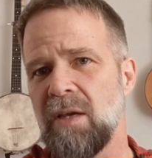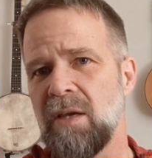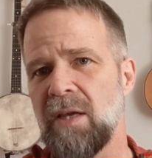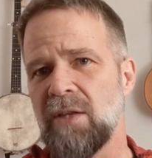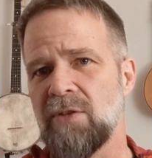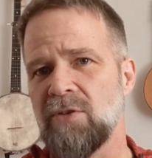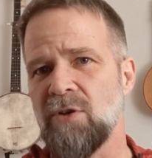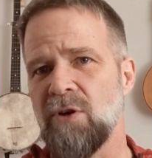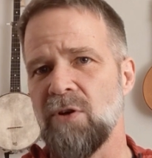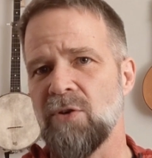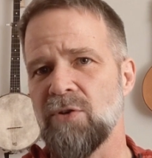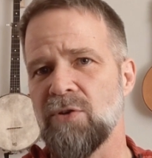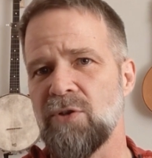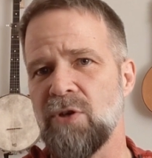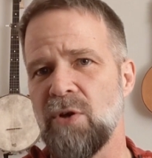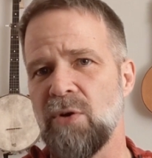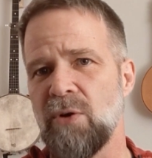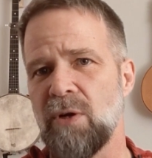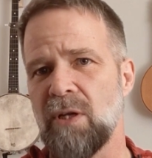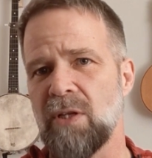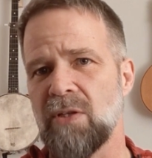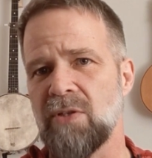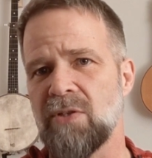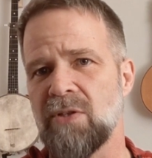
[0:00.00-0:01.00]
It's
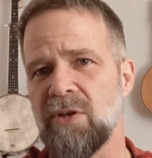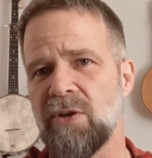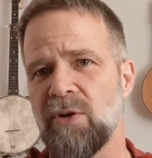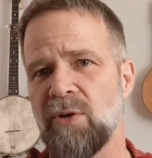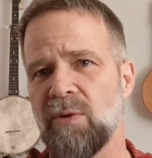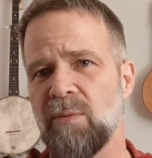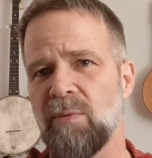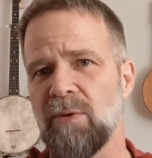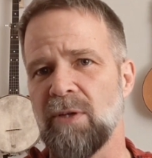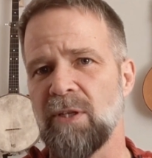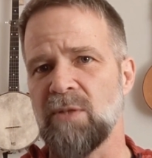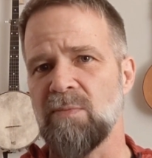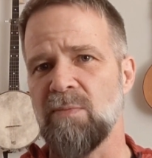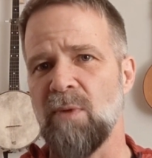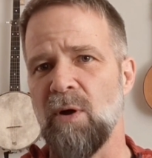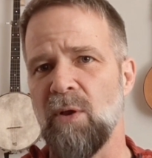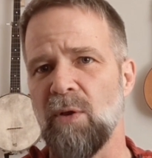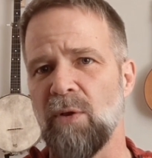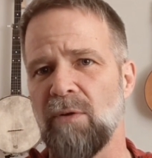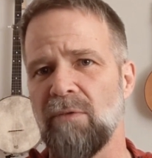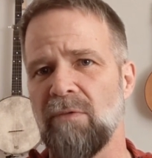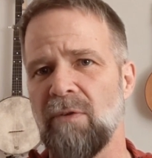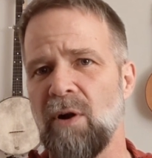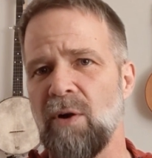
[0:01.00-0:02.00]
also considerably
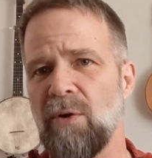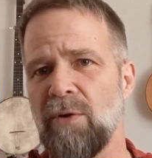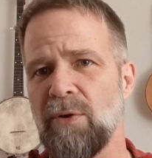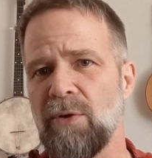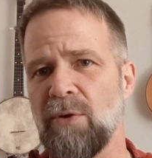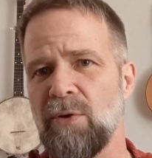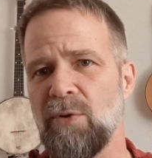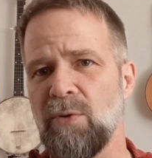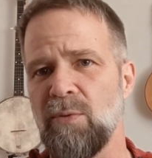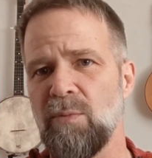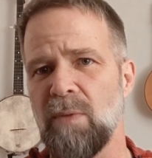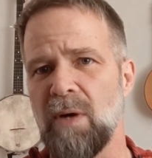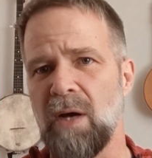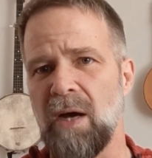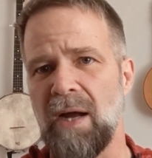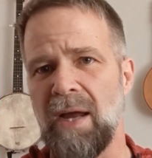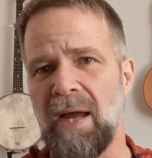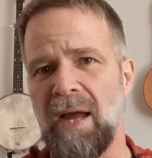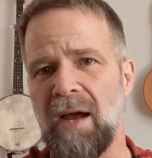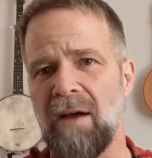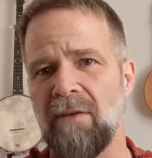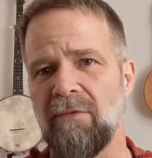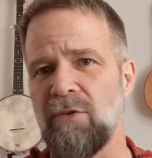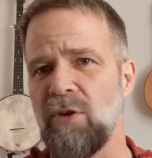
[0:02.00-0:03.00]
smaller volume. I
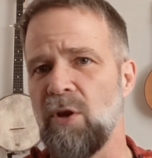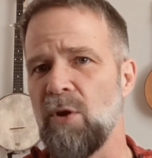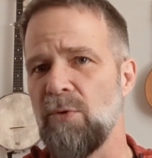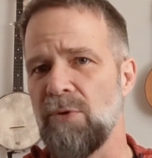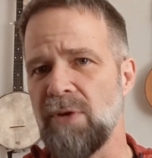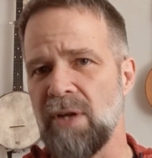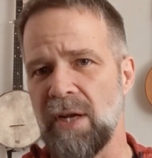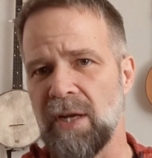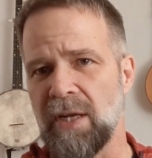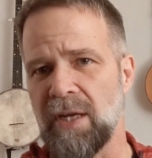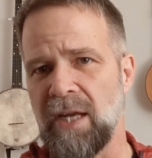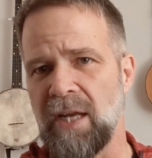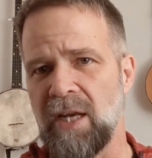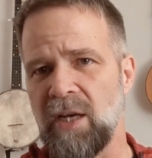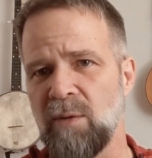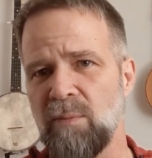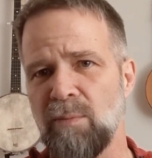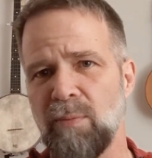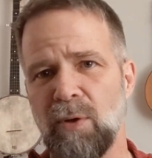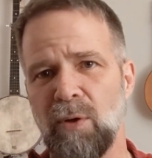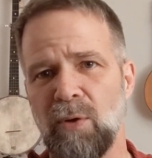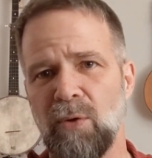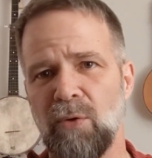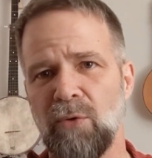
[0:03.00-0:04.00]
have no
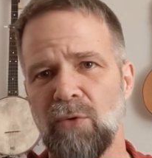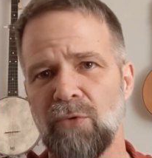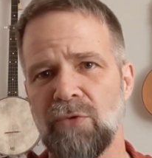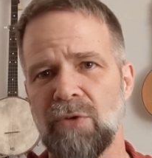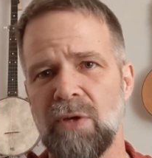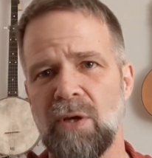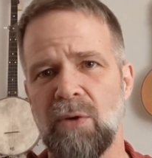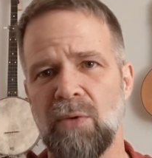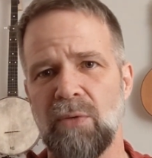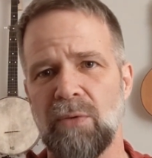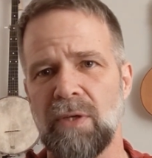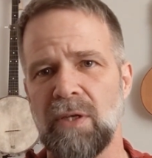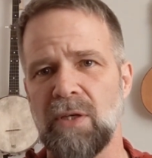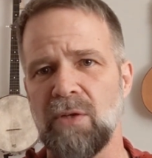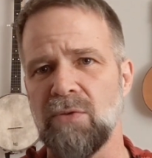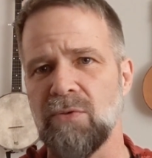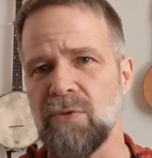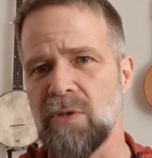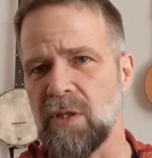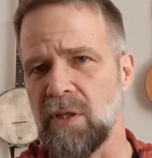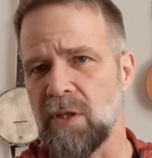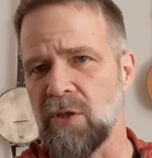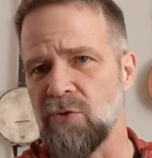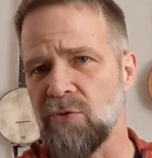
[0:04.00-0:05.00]
dedicated poles, only
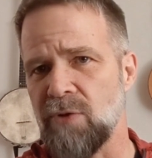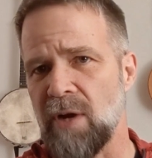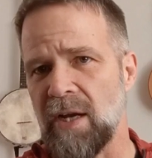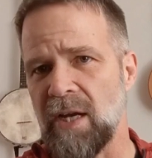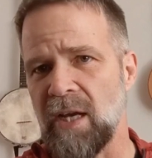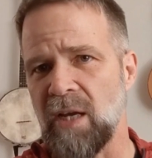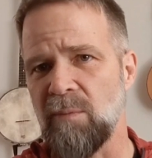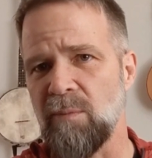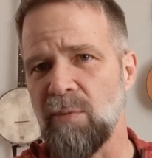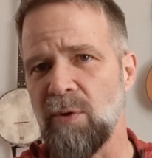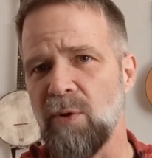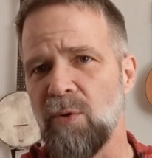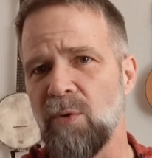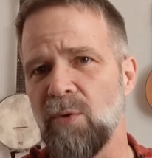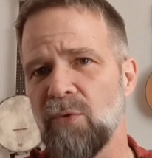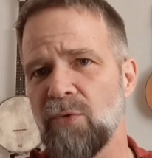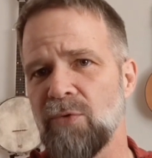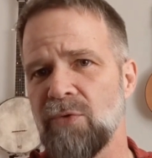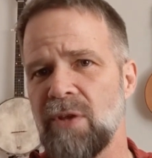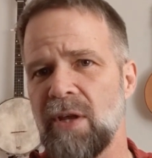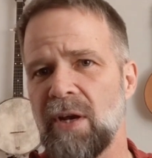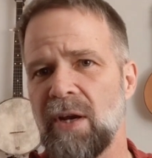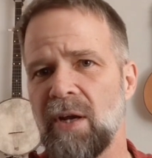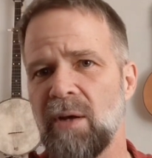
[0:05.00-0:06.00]
using the trekking
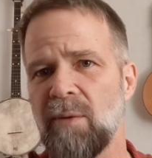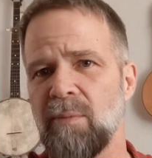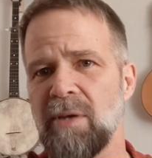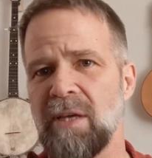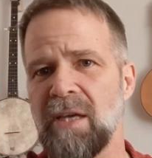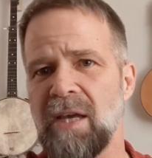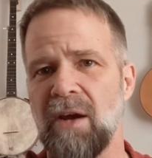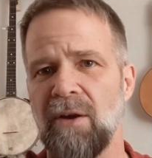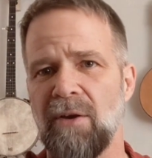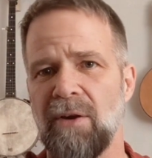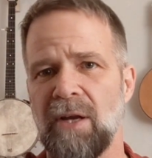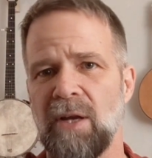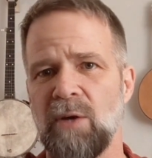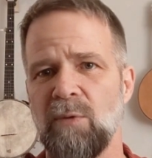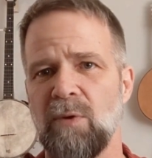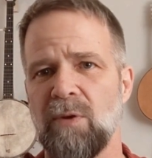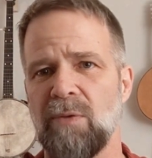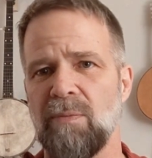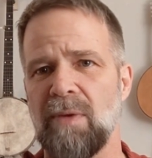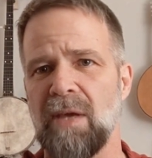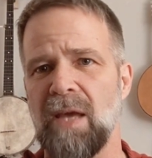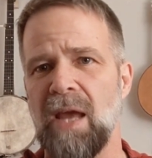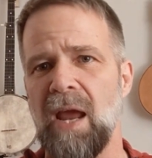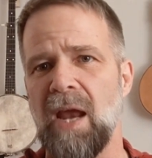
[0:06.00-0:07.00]
poles that I'll be carrying
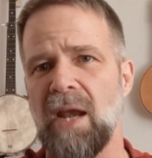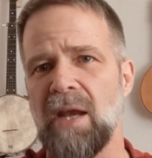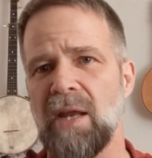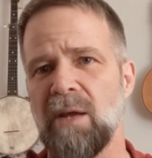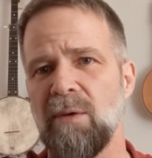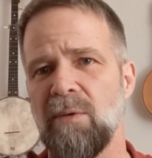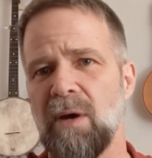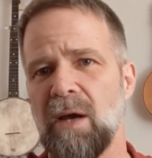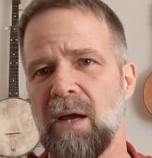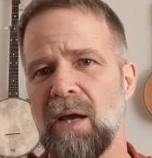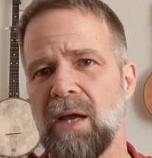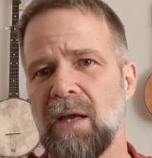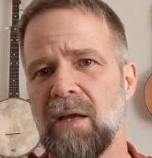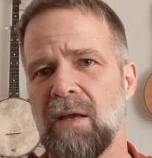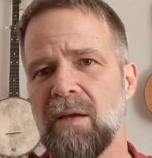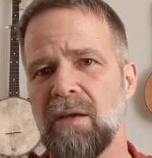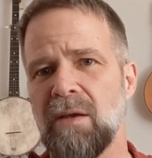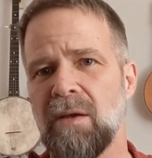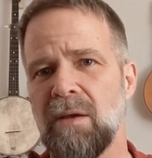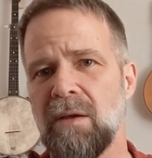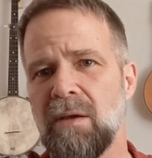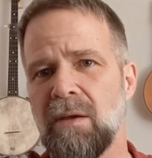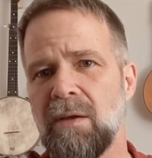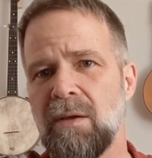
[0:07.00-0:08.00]
with me anyway,
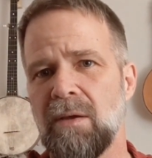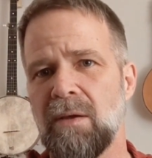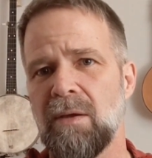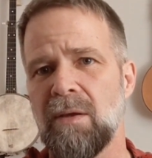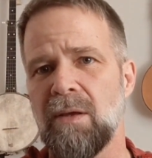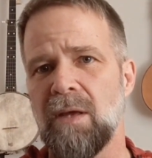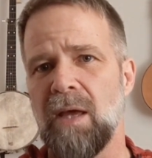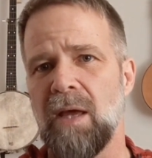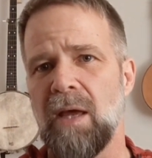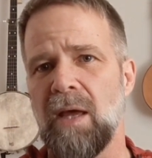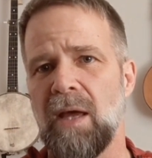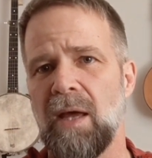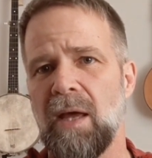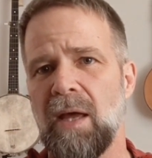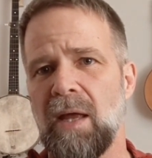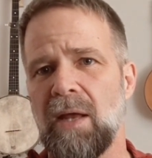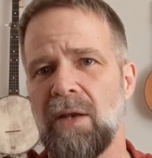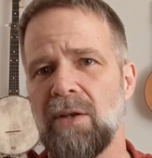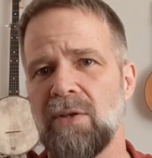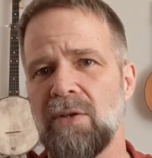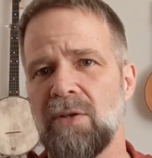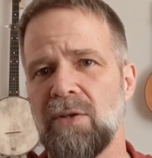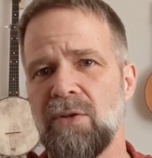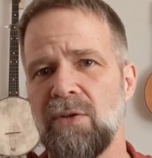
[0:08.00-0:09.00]

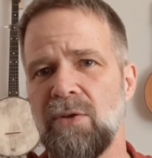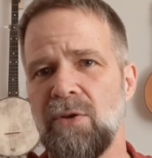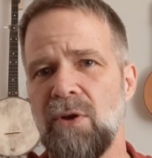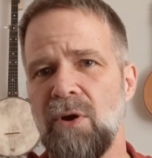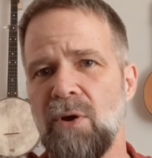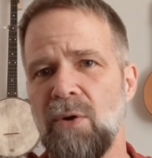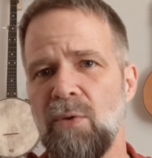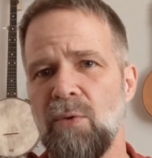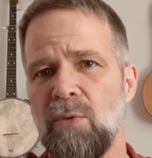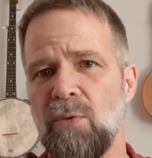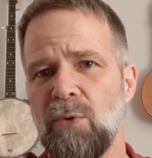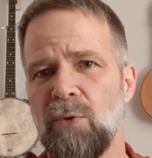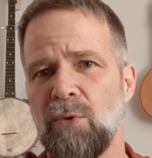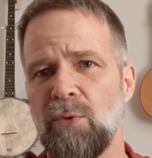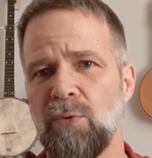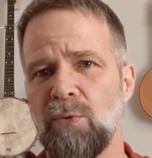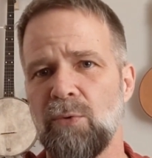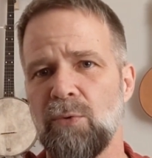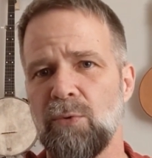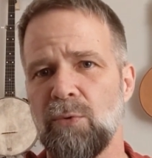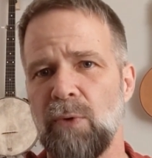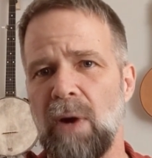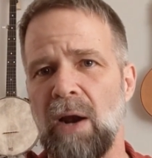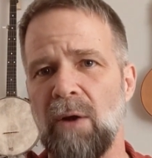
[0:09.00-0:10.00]
and no
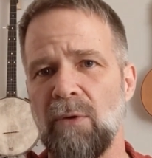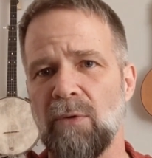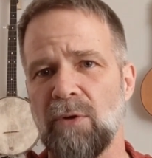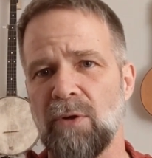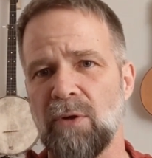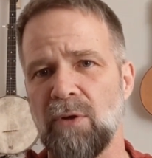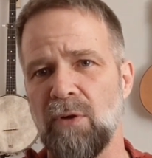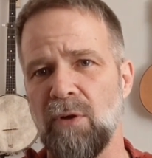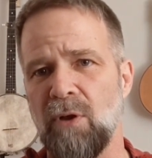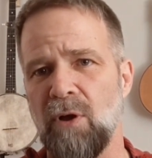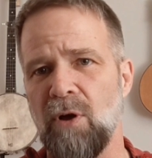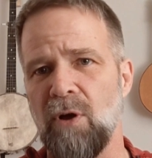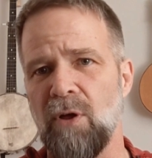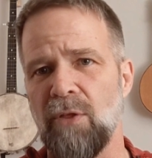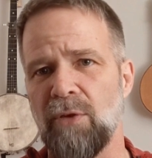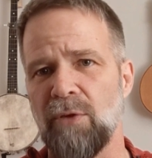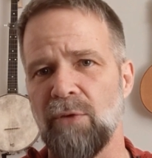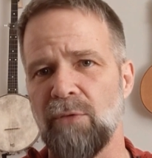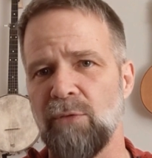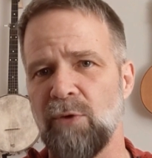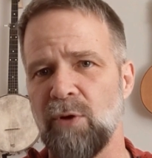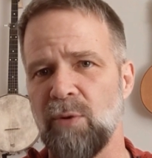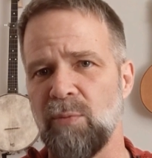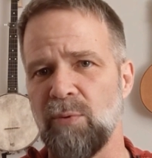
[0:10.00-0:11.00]
ground cloth
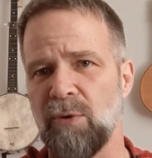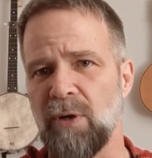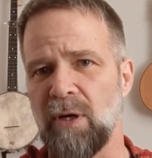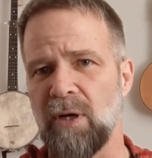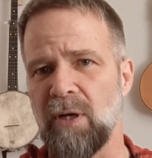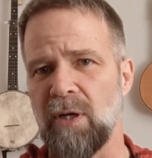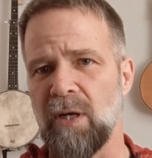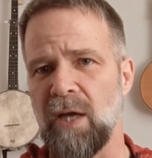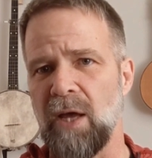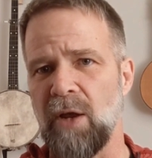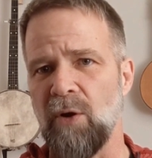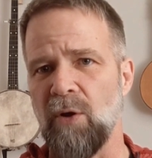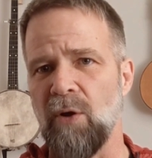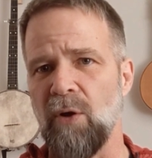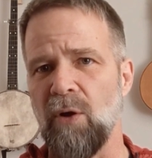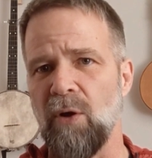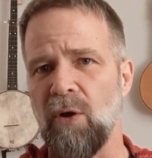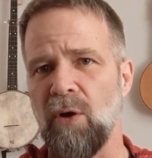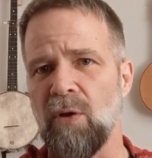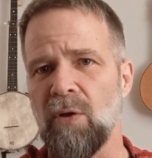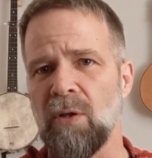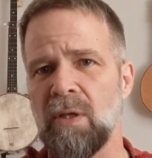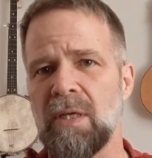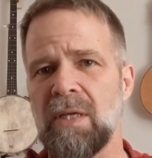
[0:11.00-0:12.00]
or footprint at
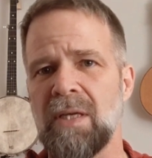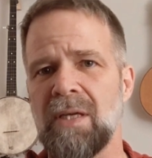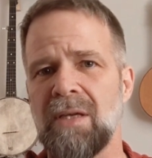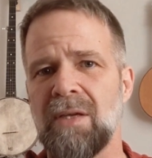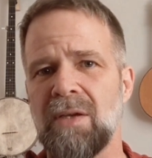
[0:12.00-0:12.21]
all.